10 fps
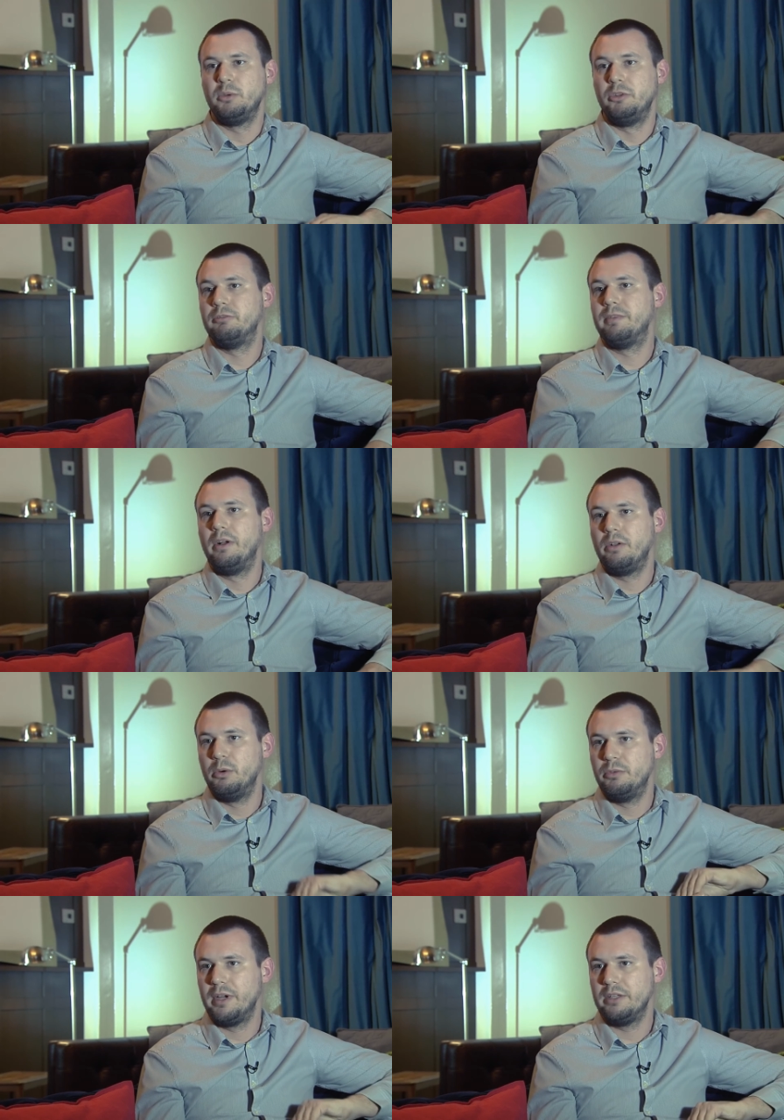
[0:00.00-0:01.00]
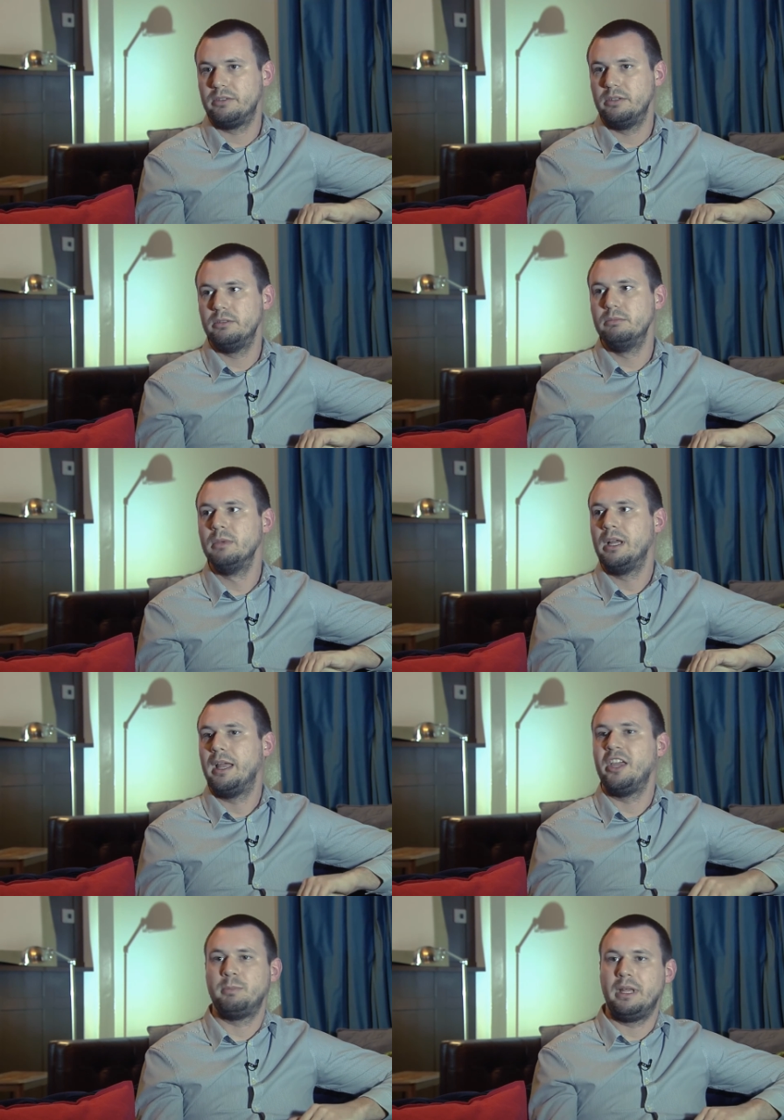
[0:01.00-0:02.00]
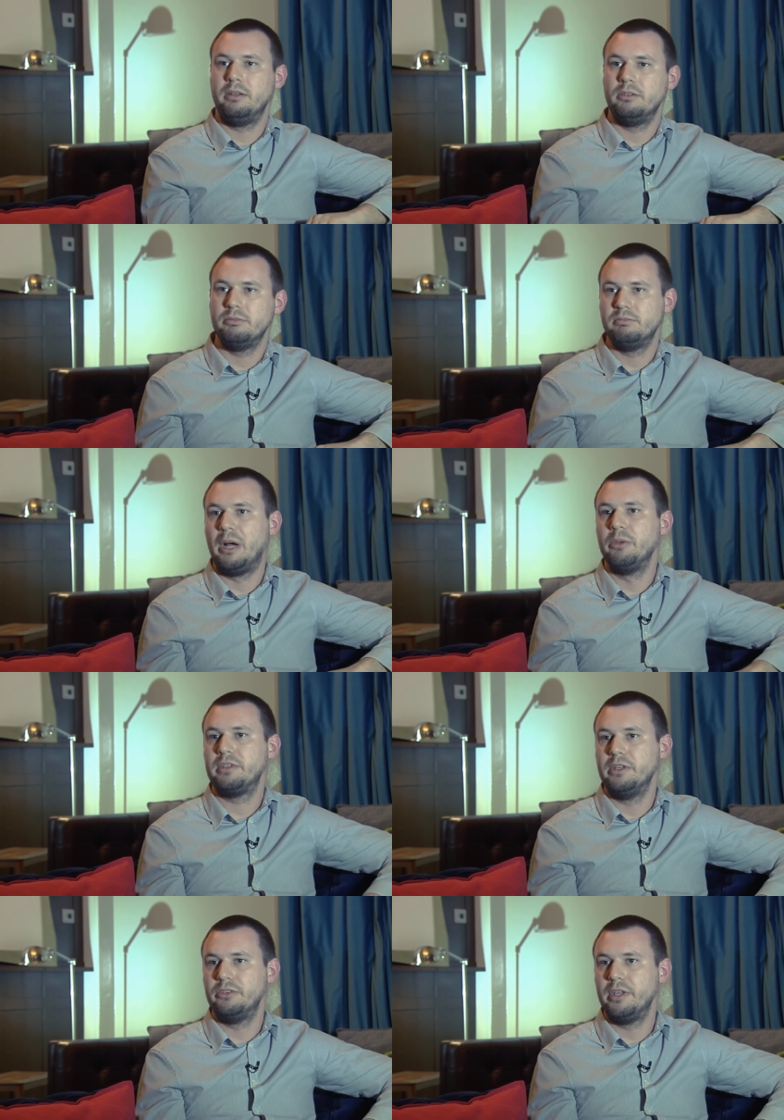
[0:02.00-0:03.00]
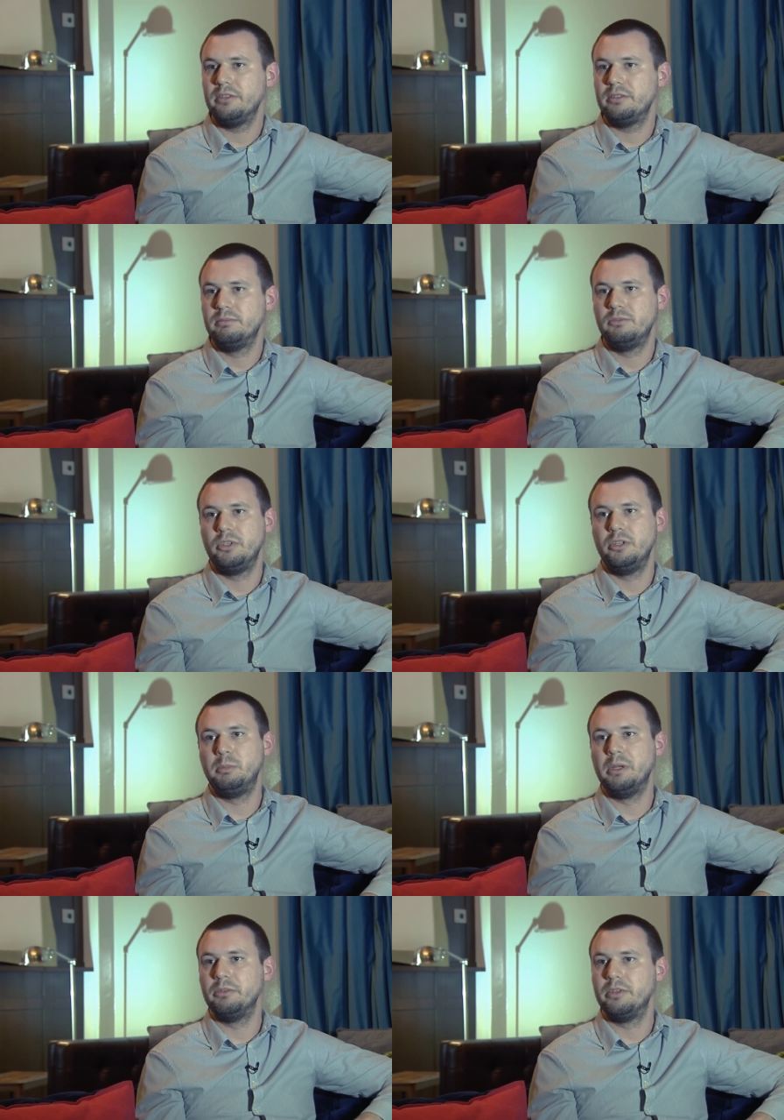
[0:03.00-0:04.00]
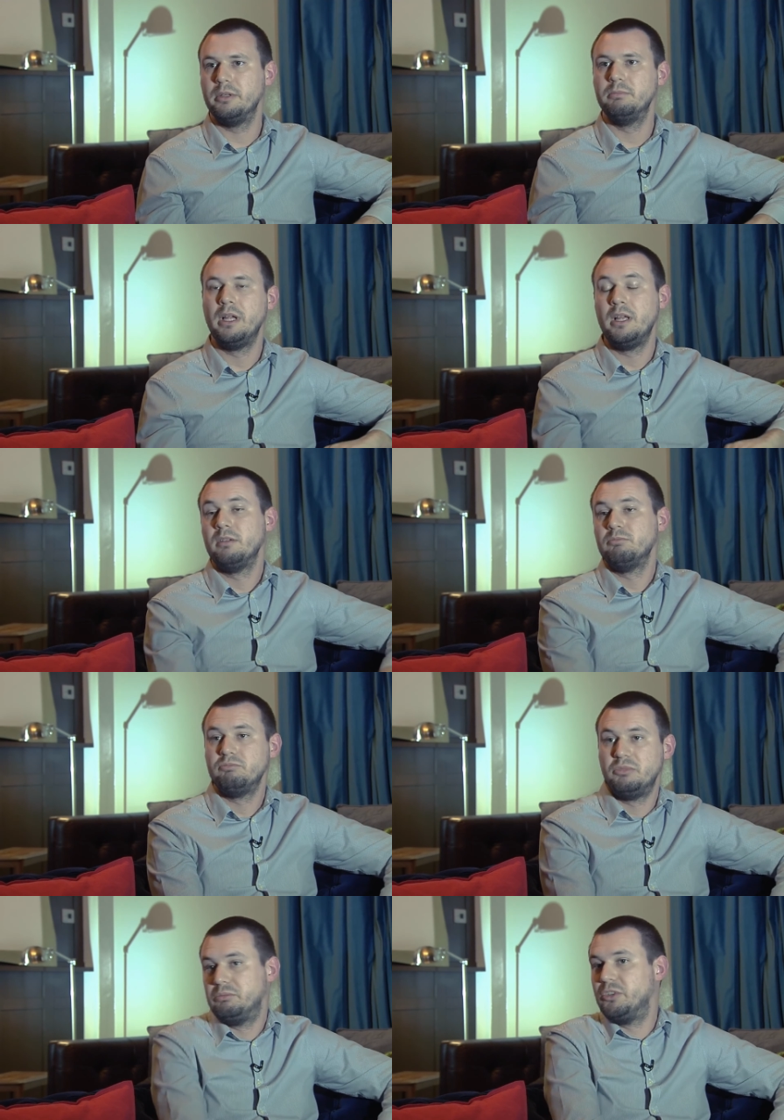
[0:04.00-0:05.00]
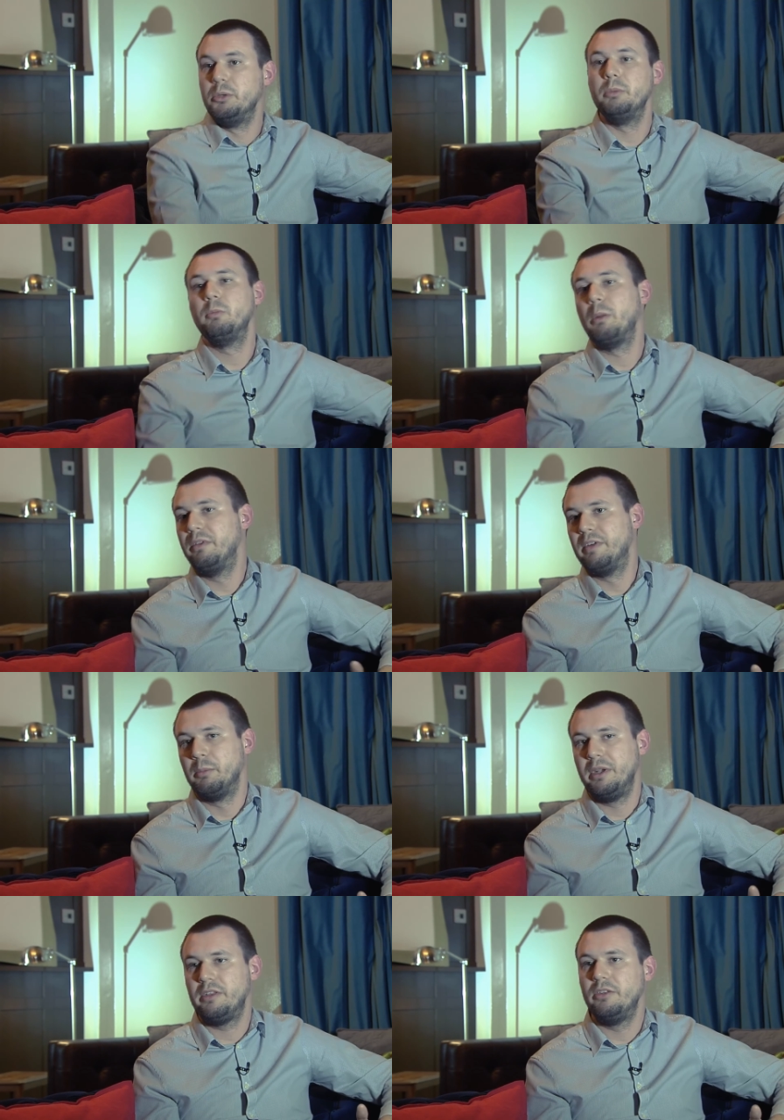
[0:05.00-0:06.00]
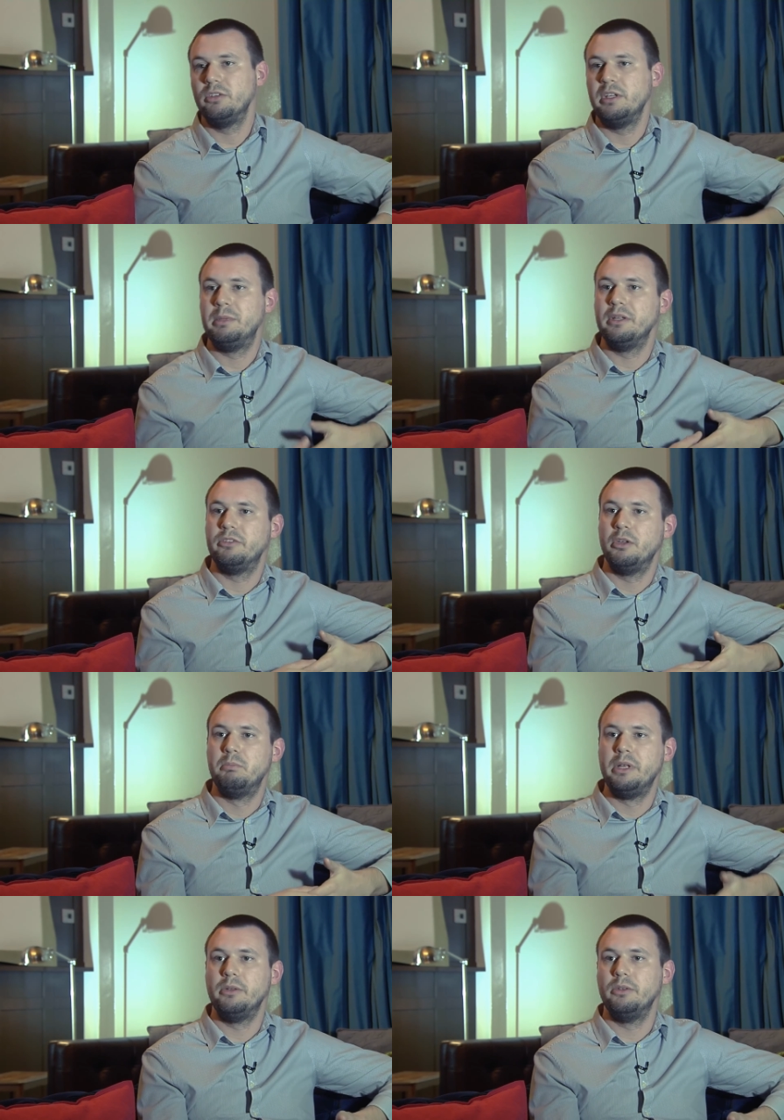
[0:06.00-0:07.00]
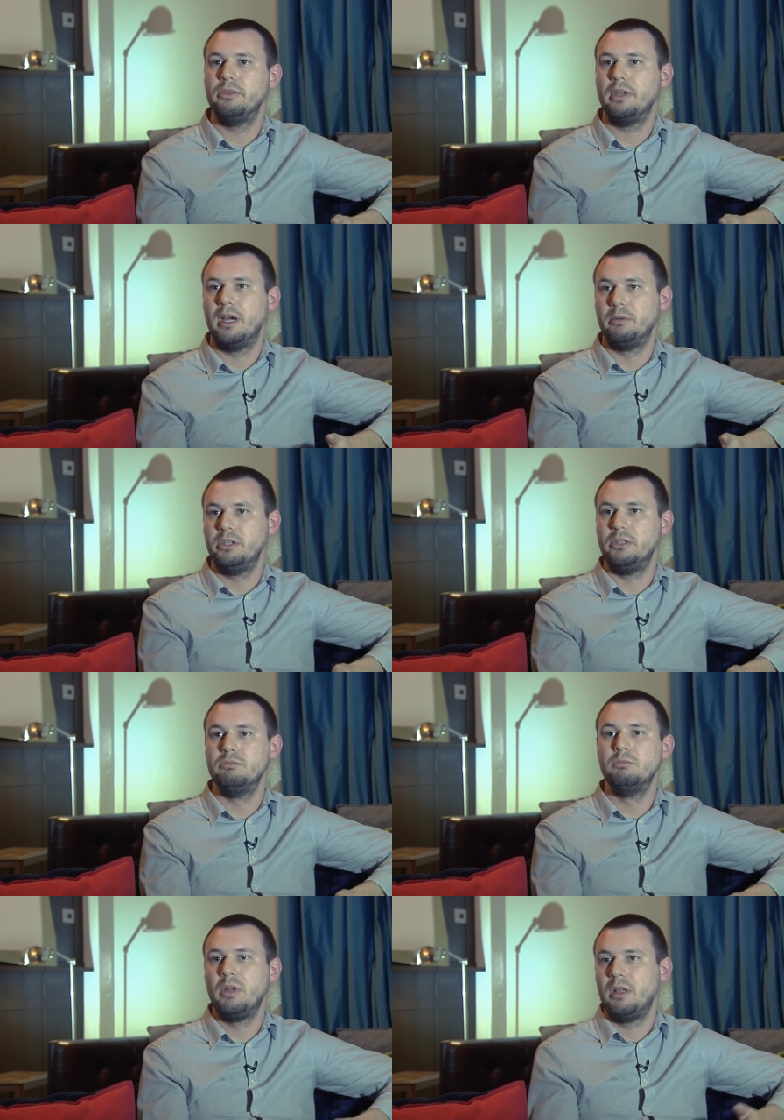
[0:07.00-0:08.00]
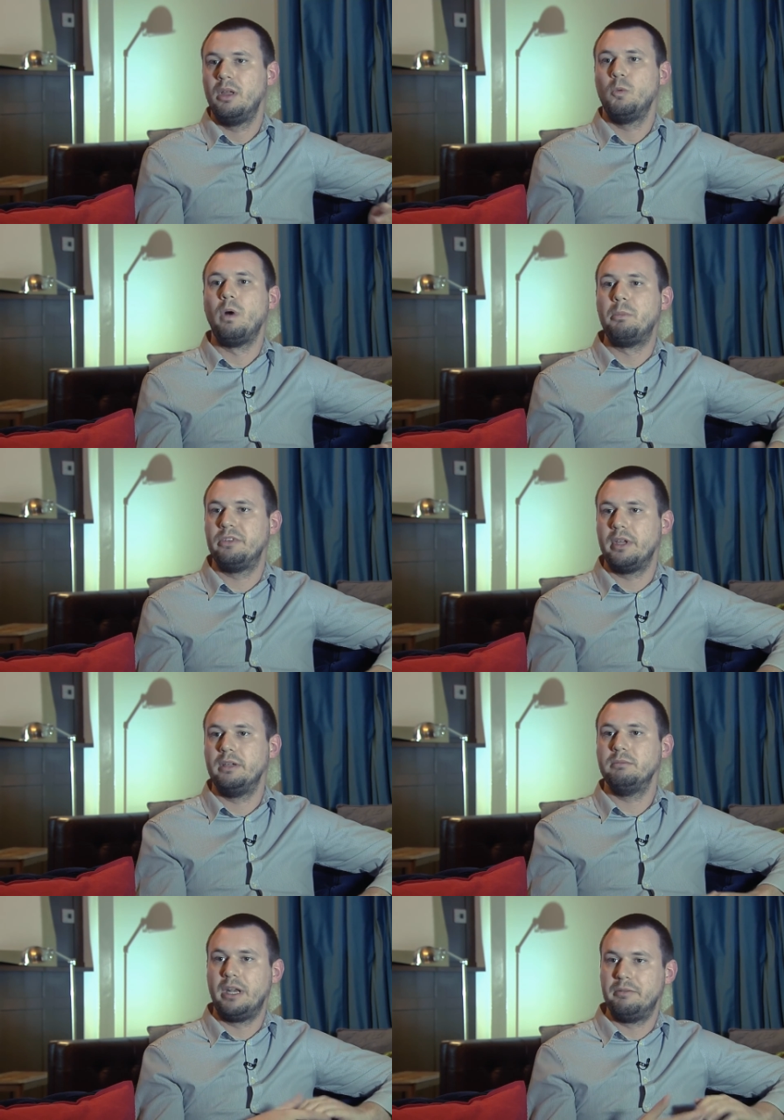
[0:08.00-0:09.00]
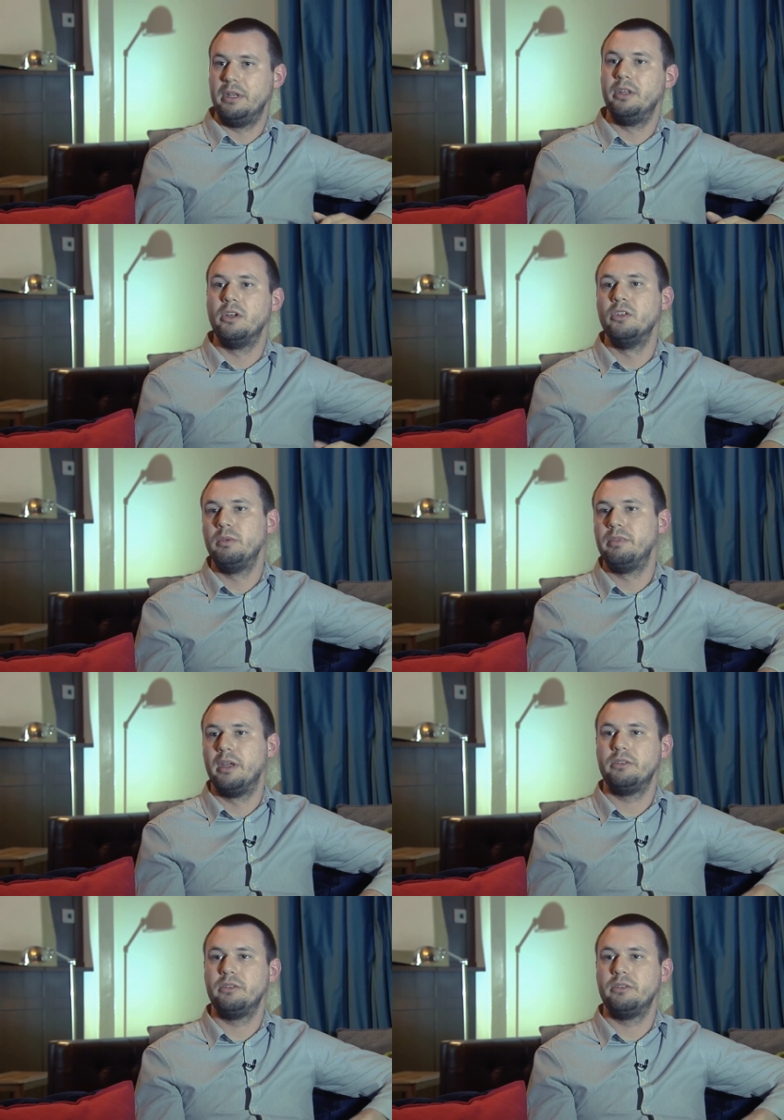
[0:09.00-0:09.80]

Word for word: So at Trafalgar, we've had to expand our skill sets to be able to do web development essentially, be able to build our new website and everything that goes with that.